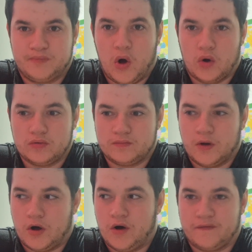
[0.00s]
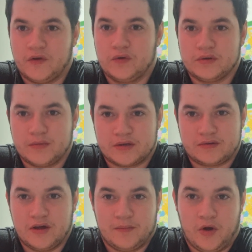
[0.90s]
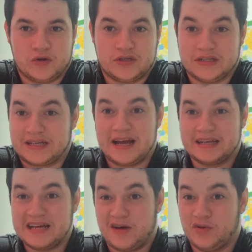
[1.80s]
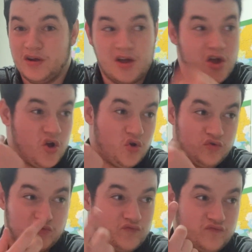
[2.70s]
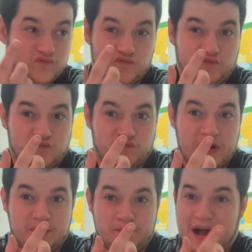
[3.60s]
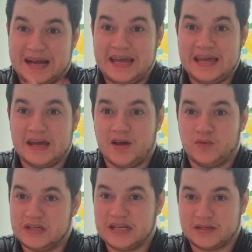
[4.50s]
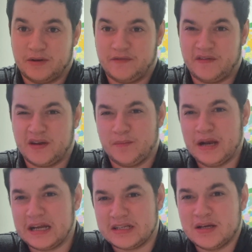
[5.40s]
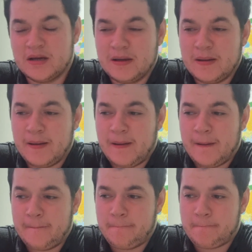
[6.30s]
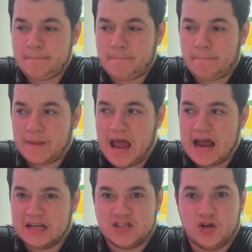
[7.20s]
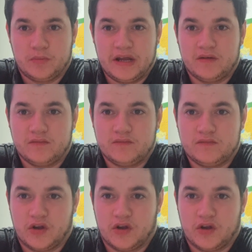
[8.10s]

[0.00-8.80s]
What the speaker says: bought hot food at Morrison's in Canning Town, ridden back here, which takes about 15 minutes, and it's still been,